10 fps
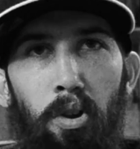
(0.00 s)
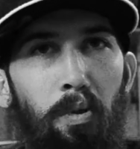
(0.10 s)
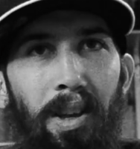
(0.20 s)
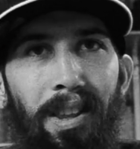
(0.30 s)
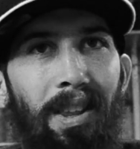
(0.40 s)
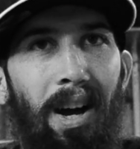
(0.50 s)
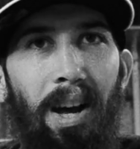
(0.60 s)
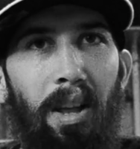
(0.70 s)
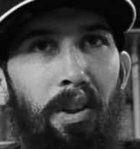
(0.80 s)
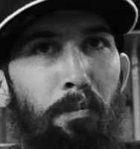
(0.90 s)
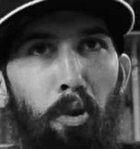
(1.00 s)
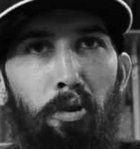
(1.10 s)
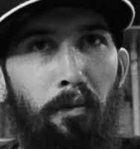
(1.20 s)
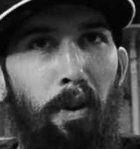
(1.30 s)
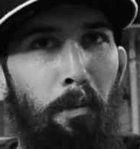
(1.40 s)
You cannot
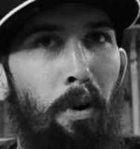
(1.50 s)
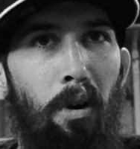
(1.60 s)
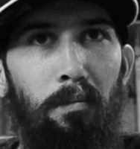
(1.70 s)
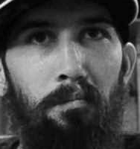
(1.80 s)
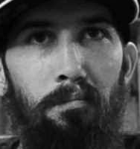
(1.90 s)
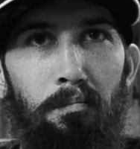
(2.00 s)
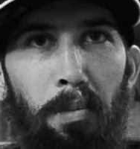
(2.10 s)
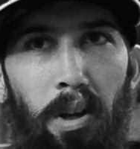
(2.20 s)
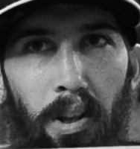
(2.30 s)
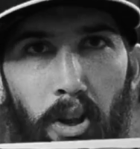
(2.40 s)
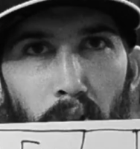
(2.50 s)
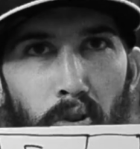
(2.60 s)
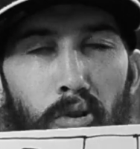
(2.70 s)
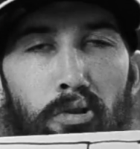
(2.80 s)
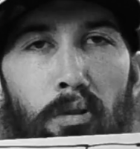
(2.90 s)
expose your film wrong because I
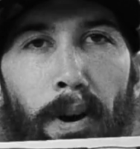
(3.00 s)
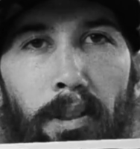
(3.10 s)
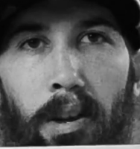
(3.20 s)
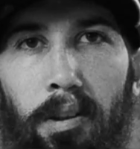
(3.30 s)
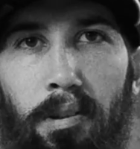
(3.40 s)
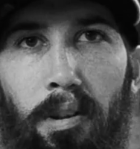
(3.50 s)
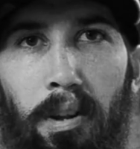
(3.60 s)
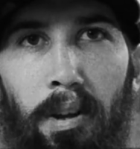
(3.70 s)
just told you about this.